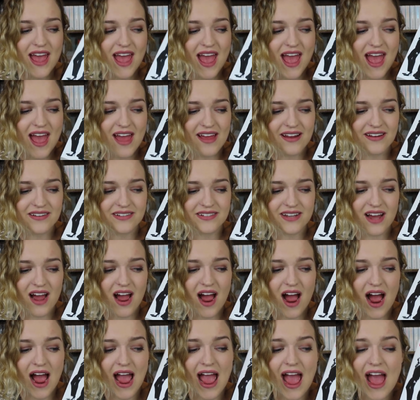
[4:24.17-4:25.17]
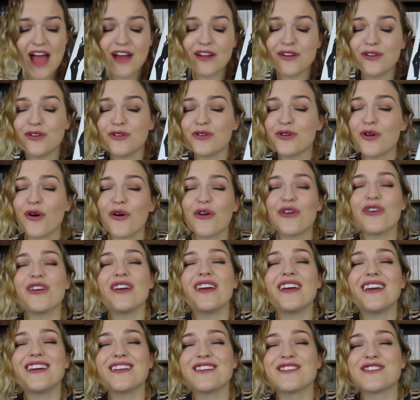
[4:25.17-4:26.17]
and I had no
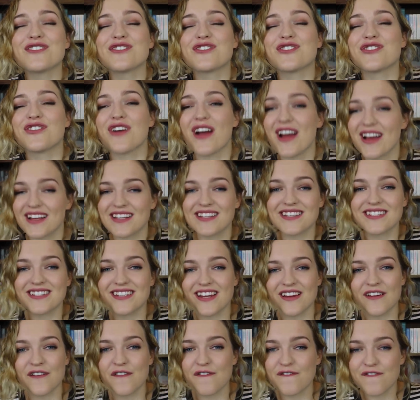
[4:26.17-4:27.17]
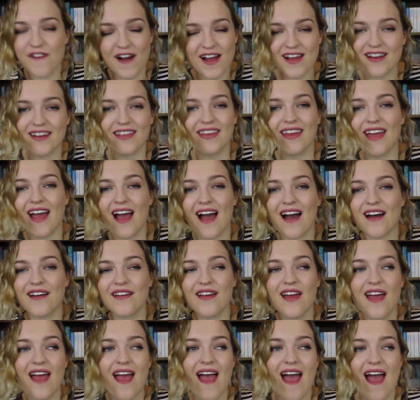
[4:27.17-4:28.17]
interest in finding out
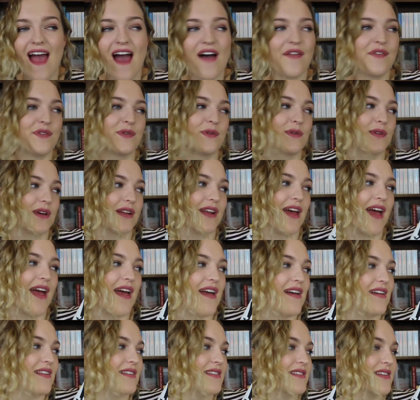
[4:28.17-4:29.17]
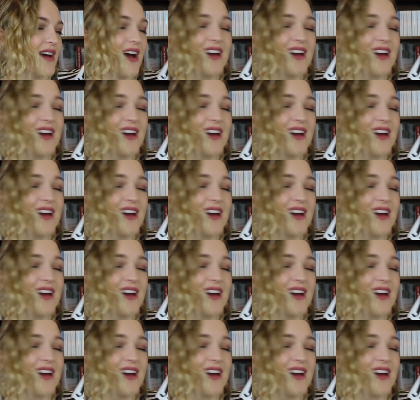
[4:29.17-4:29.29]
how this was going to end.